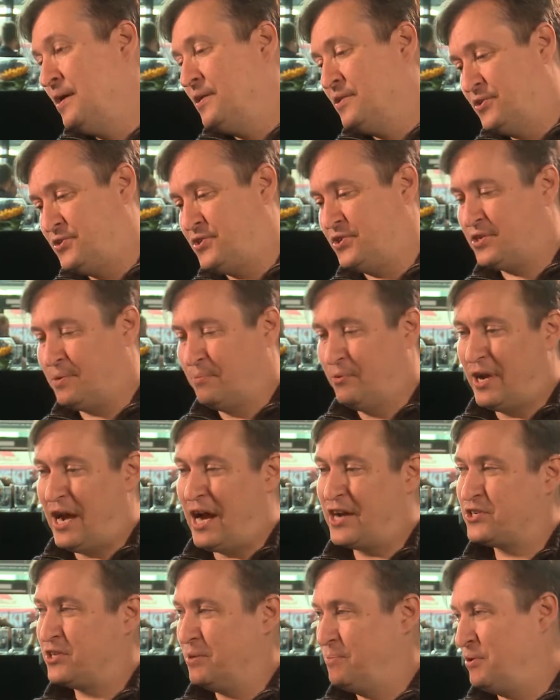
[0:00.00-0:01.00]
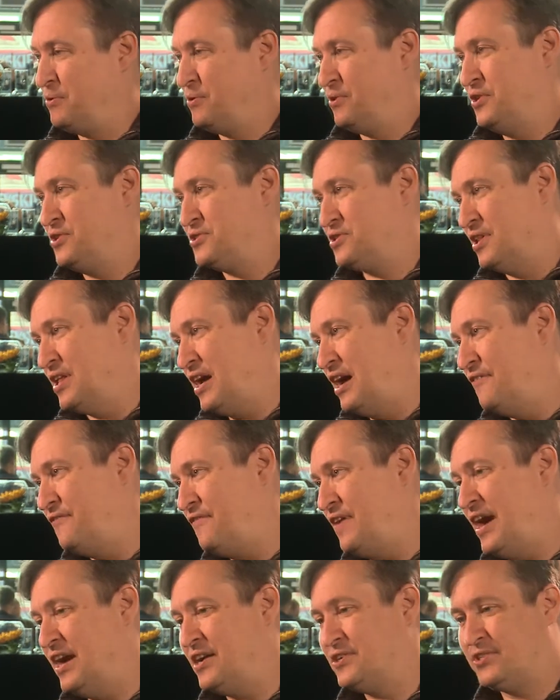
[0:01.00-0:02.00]
The system would actually be released a lot
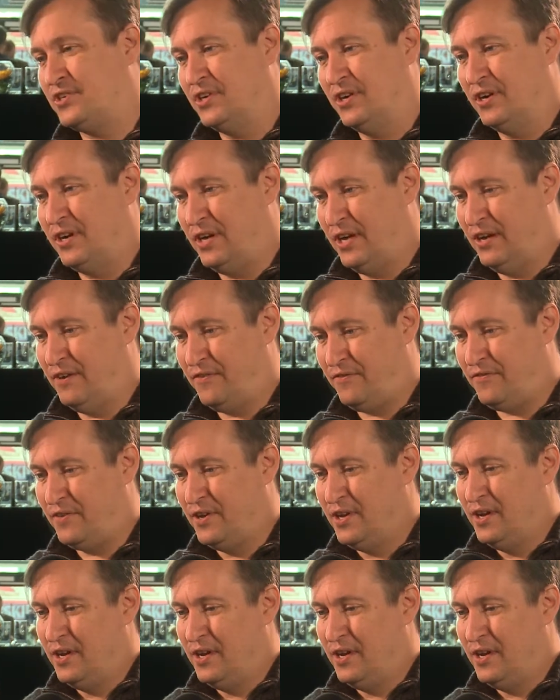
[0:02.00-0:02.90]
faster if